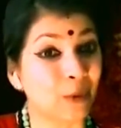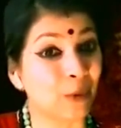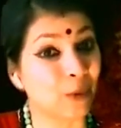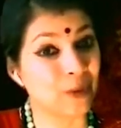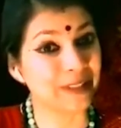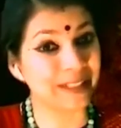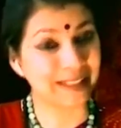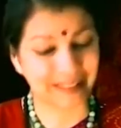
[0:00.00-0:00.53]
the
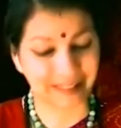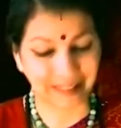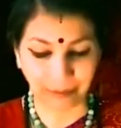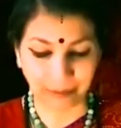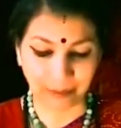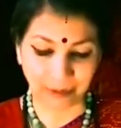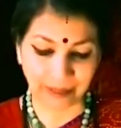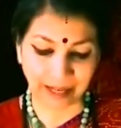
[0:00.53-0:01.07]
oldest
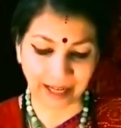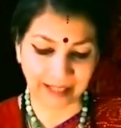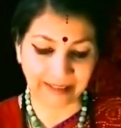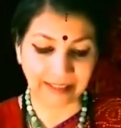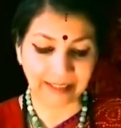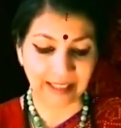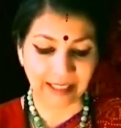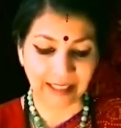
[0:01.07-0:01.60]
temple.
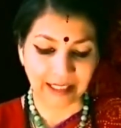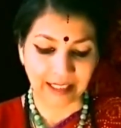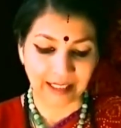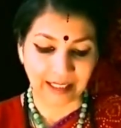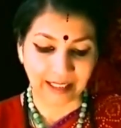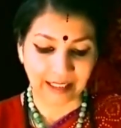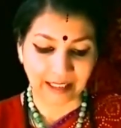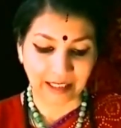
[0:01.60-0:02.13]
And
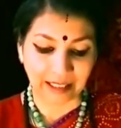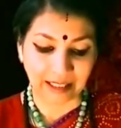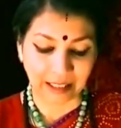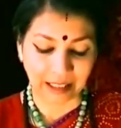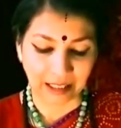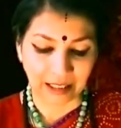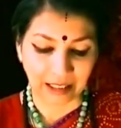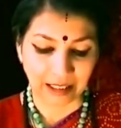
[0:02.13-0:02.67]

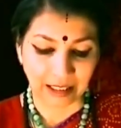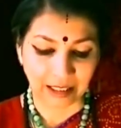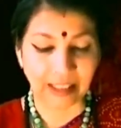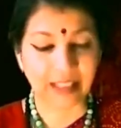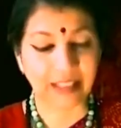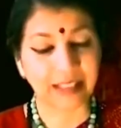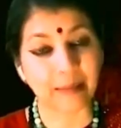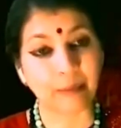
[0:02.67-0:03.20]

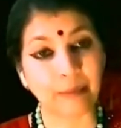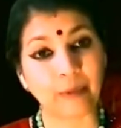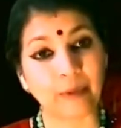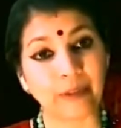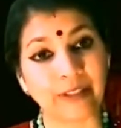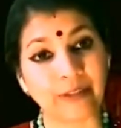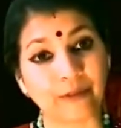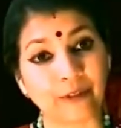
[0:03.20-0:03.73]
this
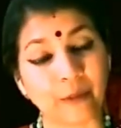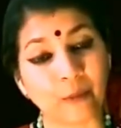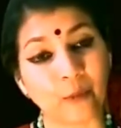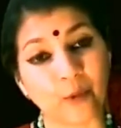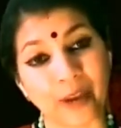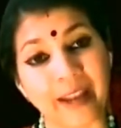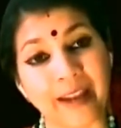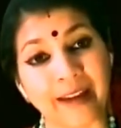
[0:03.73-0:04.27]
temple is
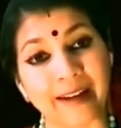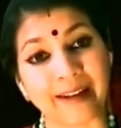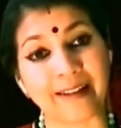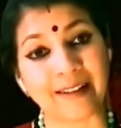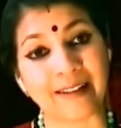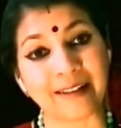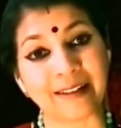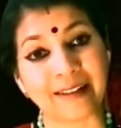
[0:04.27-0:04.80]
from where
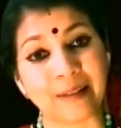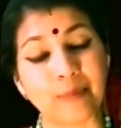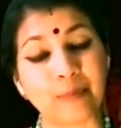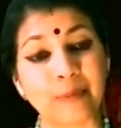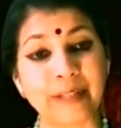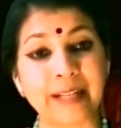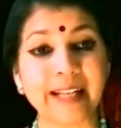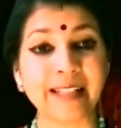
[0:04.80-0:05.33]
the
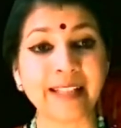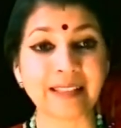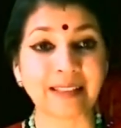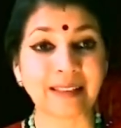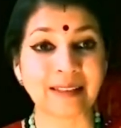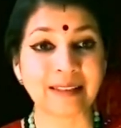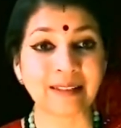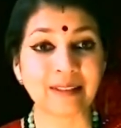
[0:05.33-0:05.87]
place
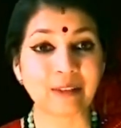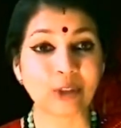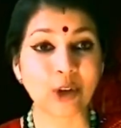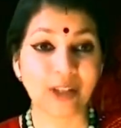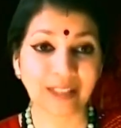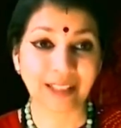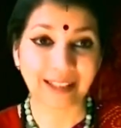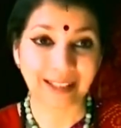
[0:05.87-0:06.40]

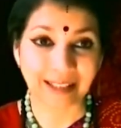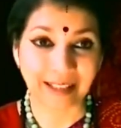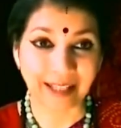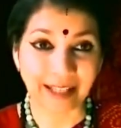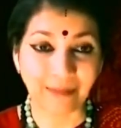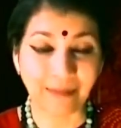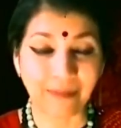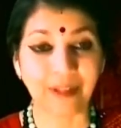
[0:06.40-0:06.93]
got its
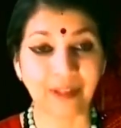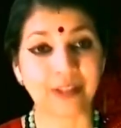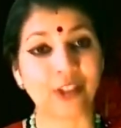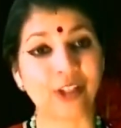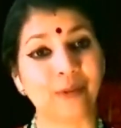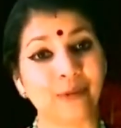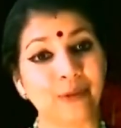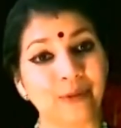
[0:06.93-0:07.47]
name,
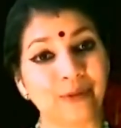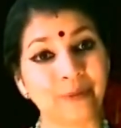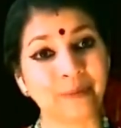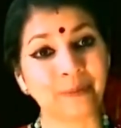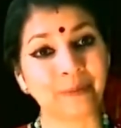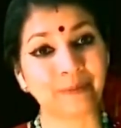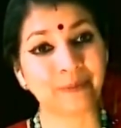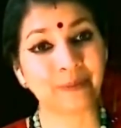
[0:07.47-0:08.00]
Tanjavur,
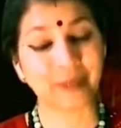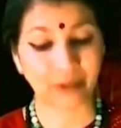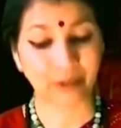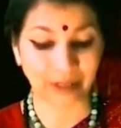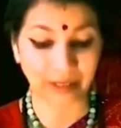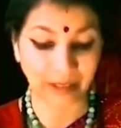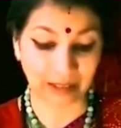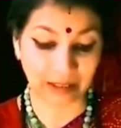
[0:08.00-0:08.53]

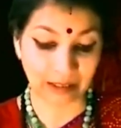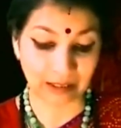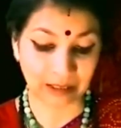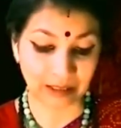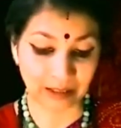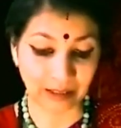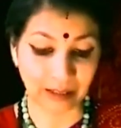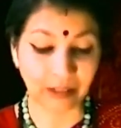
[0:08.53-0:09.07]
because
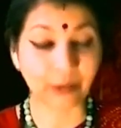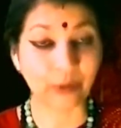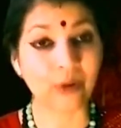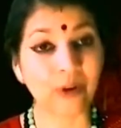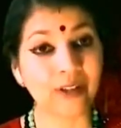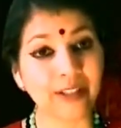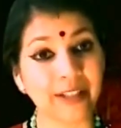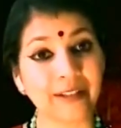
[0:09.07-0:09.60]
the
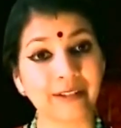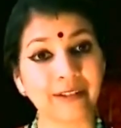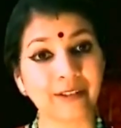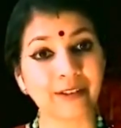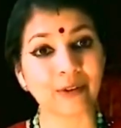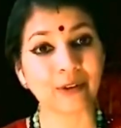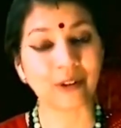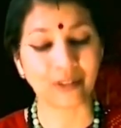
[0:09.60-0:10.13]
Lord here
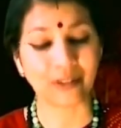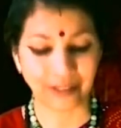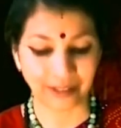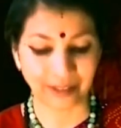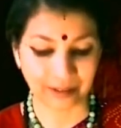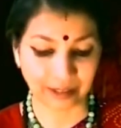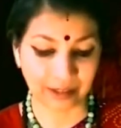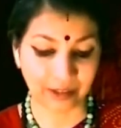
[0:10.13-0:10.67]
is called
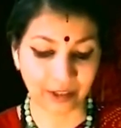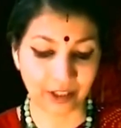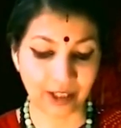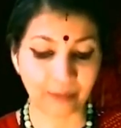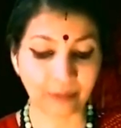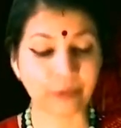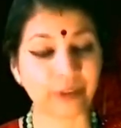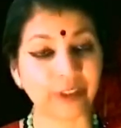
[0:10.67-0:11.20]

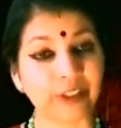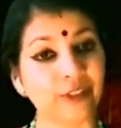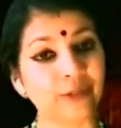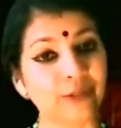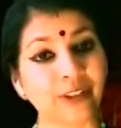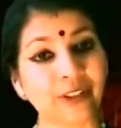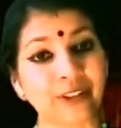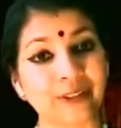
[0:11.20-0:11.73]

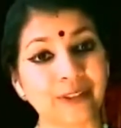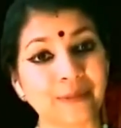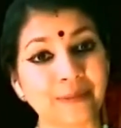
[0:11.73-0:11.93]
Tanjapurishwarar.